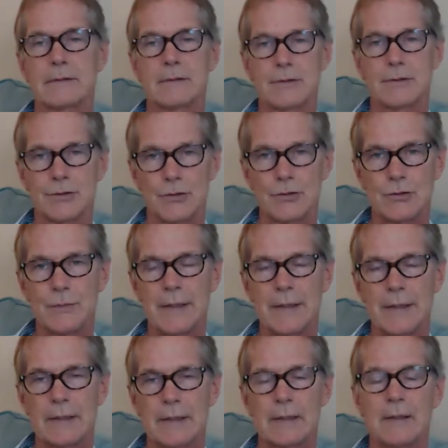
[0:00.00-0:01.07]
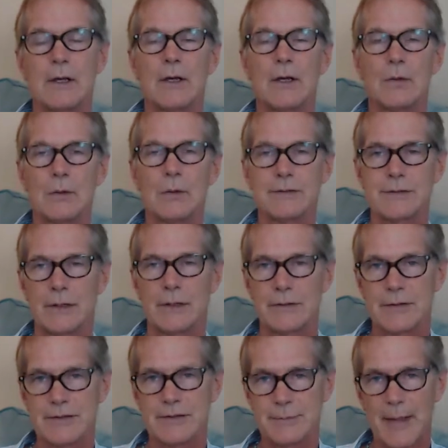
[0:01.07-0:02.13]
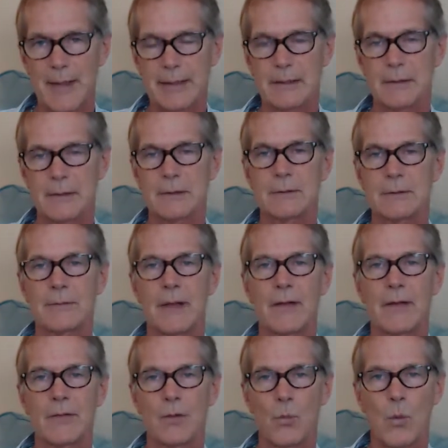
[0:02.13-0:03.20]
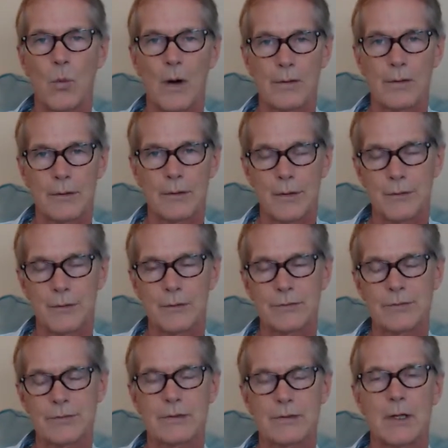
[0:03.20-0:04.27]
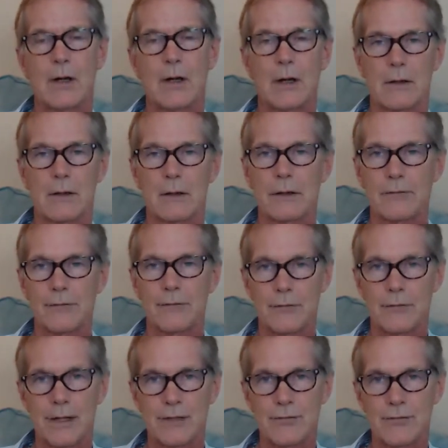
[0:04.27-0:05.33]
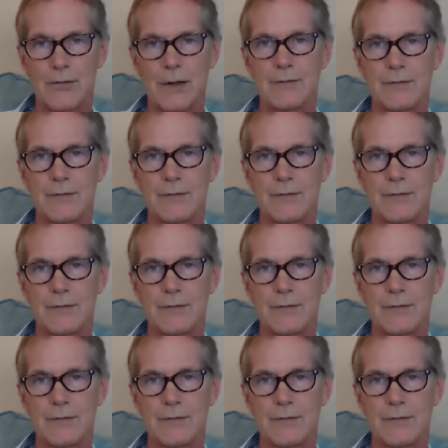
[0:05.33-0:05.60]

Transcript: The tubing, what's called the speculum, and the water hose are all fresh for every